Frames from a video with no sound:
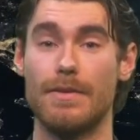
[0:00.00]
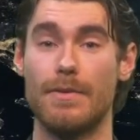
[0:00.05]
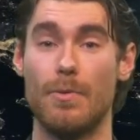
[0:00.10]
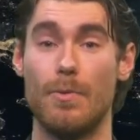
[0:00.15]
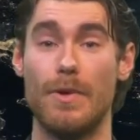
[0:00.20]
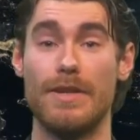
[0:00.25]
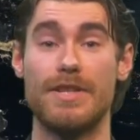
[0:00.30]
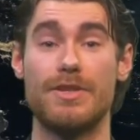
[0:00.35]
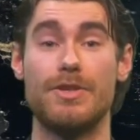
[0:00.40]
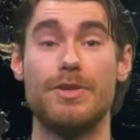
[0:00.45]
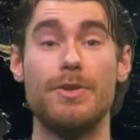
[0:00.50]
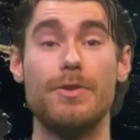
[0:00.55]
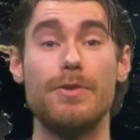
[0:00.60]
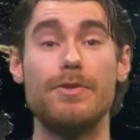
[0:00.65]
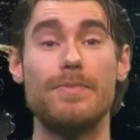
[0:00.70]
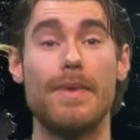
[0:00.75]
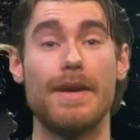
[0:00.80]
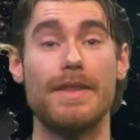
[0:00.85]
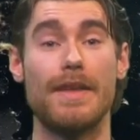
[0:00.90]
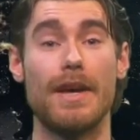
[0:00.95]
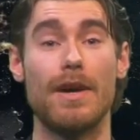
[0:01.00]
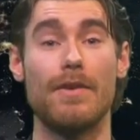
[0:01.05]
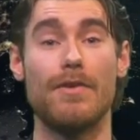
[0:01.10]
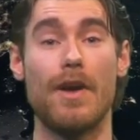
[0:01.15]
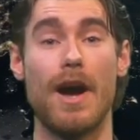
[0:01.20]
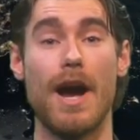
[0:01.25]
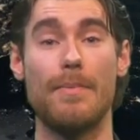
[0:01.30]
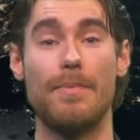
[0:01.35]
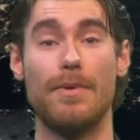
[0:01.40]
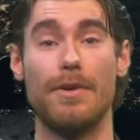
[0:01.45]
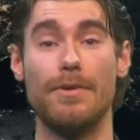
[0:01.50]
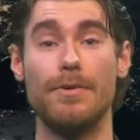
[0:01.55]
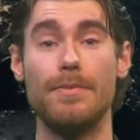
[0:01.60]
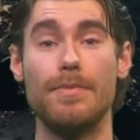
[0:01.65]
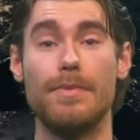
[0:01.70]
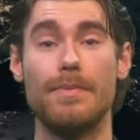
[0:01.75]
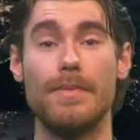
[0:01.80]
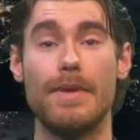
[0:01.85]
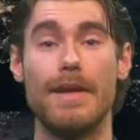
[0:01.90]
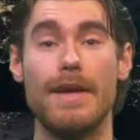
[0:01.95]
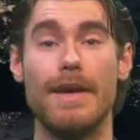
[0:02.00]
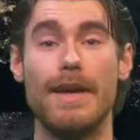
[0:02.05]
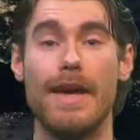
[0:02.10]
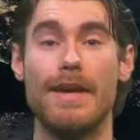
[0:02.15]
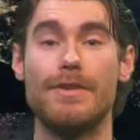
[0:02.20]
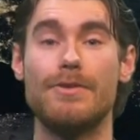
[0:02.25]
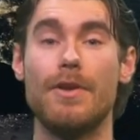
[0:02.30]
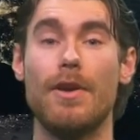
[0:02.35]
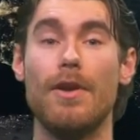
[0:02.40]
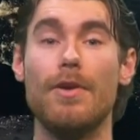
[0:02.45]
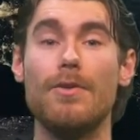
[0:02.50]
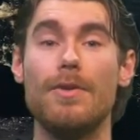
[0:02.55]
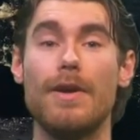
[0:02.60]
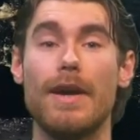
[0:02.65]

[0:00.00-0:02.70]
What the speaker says: which is used by Delft Hyperloop, is to look